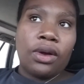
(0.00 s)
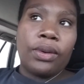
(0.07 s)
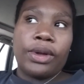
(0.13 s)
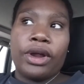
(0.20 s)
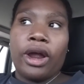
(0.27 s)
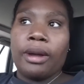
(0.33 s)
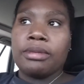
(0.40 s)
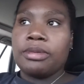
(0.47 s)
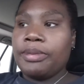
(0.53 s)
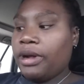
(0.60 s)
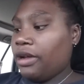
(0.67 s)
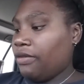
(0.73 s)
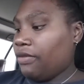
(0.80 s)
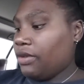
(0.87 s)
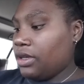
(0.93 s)
We grabbed
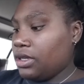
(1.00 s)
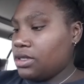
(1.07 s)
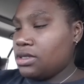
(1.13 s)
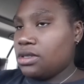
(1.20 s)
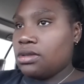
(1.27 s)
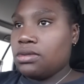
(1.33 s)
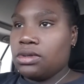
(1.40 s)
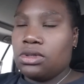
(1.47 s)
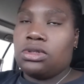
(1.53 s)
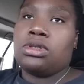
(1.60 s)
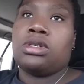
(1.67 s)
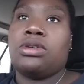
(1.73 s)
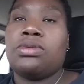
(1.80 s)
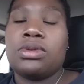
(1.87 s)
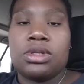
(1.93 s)
breakfast, which
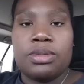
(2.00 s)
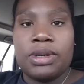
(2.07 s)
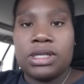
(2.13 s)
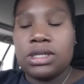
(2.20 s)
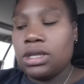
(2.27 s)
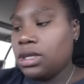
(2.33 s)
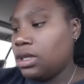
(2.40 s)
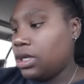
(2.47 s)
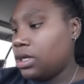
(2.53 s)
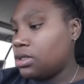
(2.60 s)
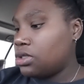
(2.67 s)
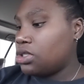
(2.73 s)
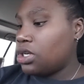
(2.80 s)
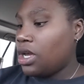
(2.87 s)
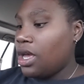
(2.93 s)
it was basically
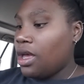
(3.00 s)
lunch.